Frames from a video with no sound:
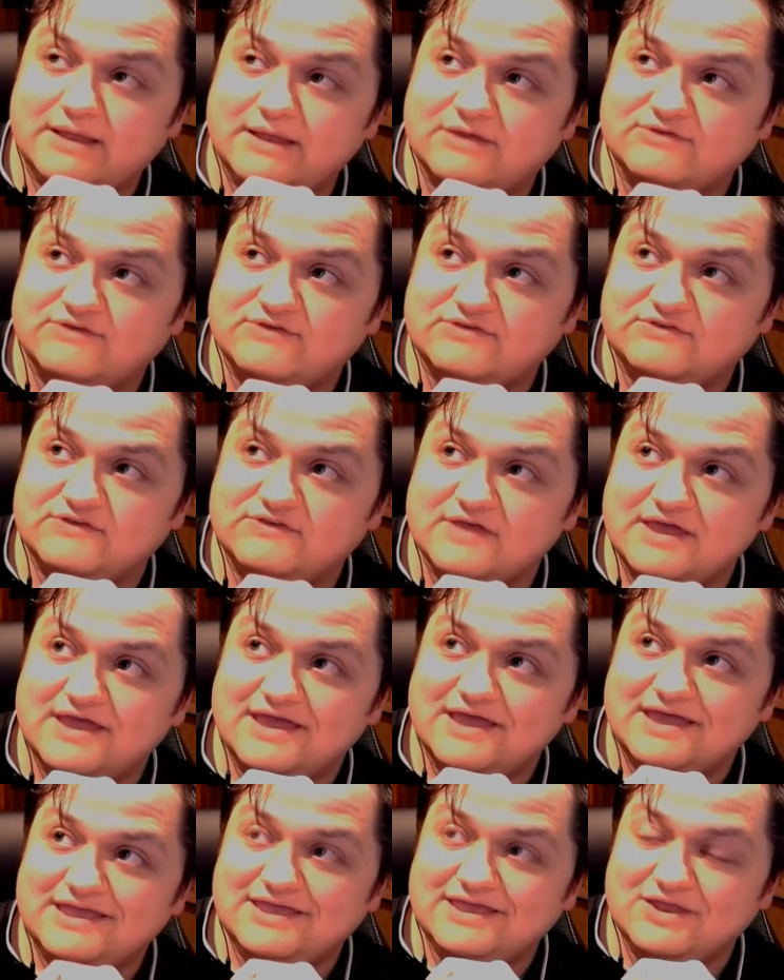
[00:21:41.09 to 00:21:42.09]
Because it's
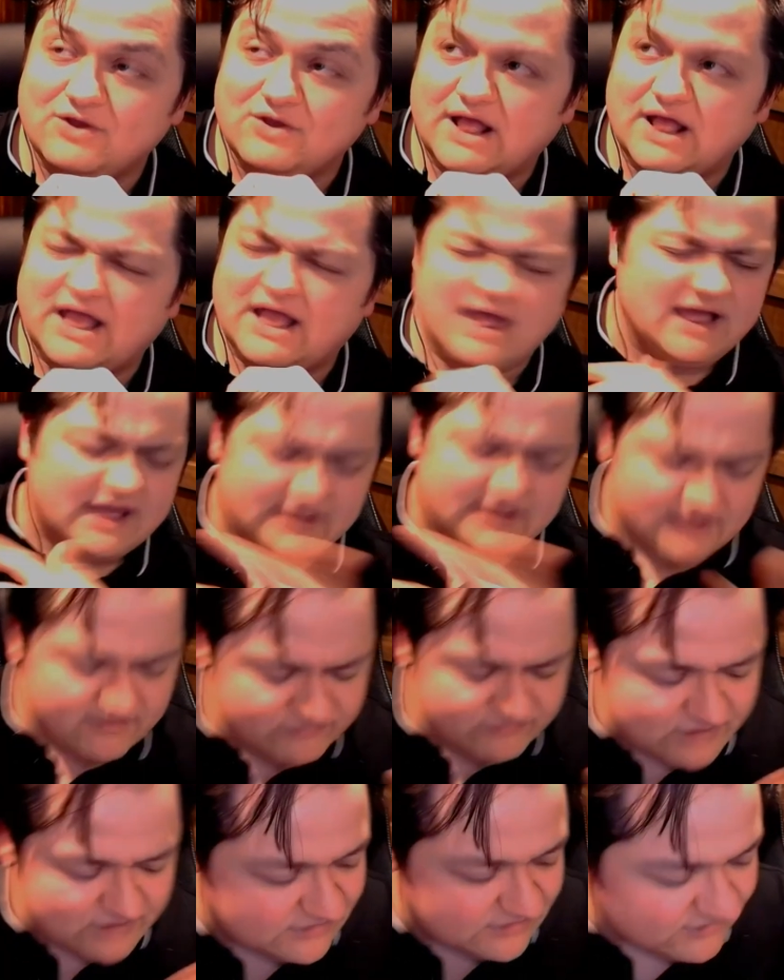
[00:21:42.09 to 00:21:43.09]
like I
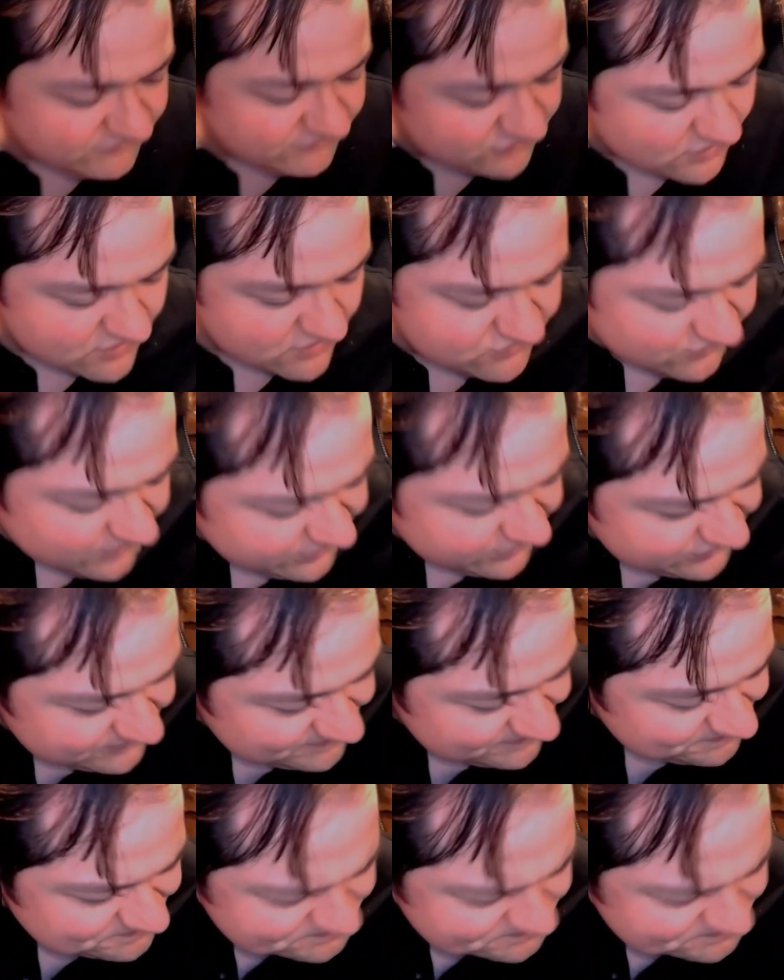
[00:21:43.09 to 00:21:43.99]
love Dark Souls,